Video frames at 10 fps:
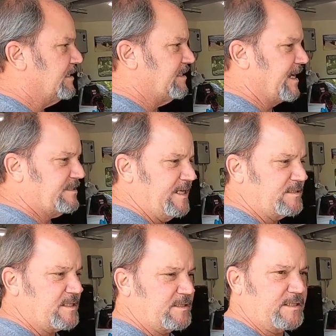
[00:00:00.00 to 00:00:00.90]

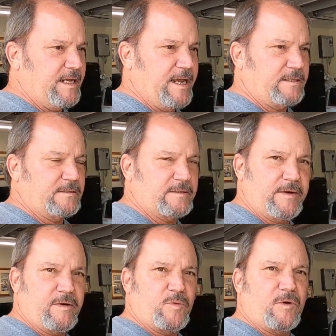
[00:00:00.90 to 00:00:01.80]
1968,
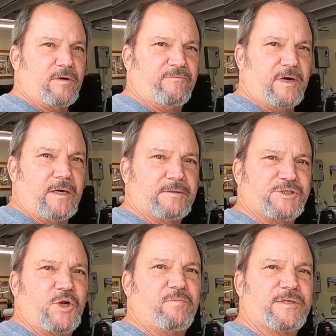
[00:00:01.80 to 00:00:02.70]
they're more of a
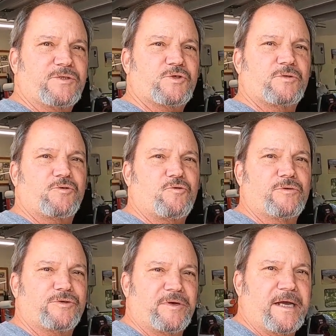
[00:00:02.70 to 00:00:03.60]
gentleman's
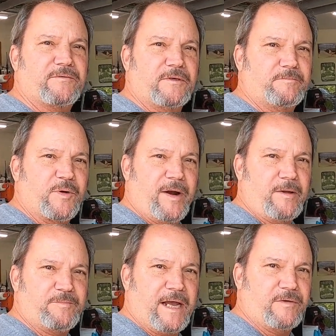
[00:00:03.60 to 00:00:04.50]
cruiser, not the
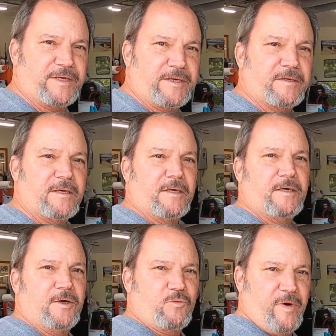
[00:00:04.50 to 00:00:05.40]
ground-pounding
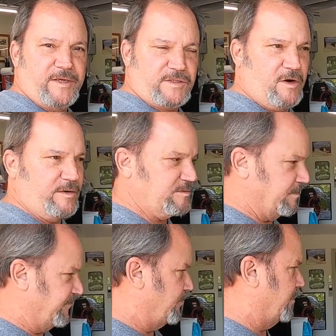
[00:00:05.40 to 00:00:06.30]
race cars
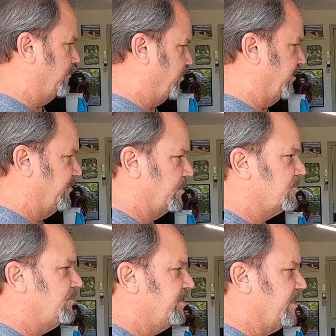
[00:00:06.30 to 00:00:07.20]
of the previous
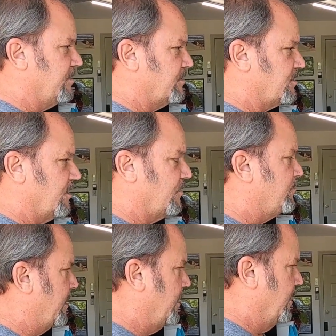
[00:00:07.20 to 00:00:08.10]
2 years. So
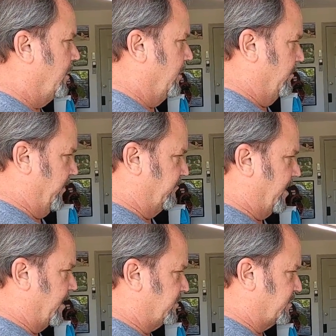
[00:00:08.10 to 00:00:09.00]
they've
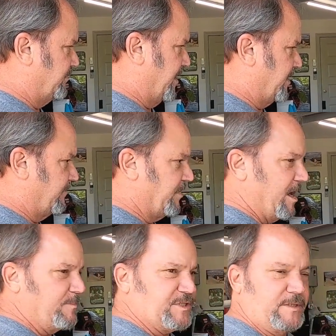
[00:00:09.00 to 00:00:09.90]
got just about every
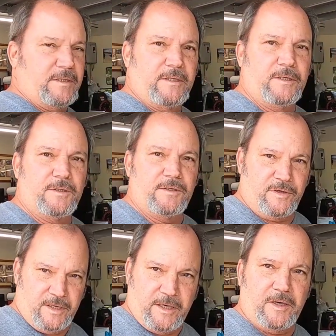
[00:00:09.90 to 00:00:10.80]
option
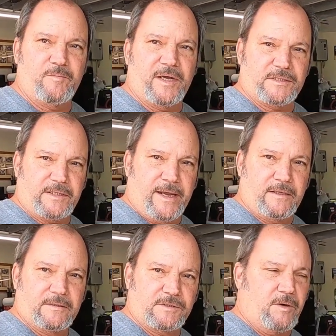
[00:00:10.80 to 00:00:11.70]
you could get on a
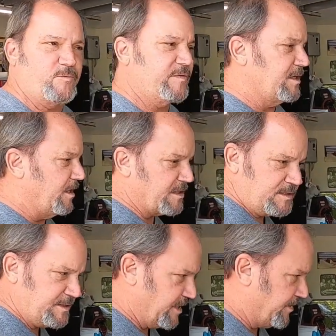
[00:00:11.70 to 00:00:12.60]
Mustang, starting with the
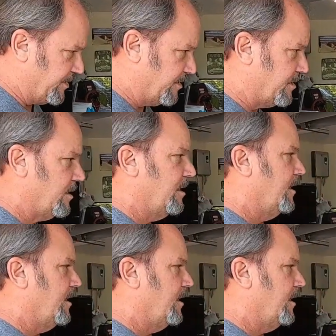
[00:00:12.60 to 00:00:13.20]
deluxe interior.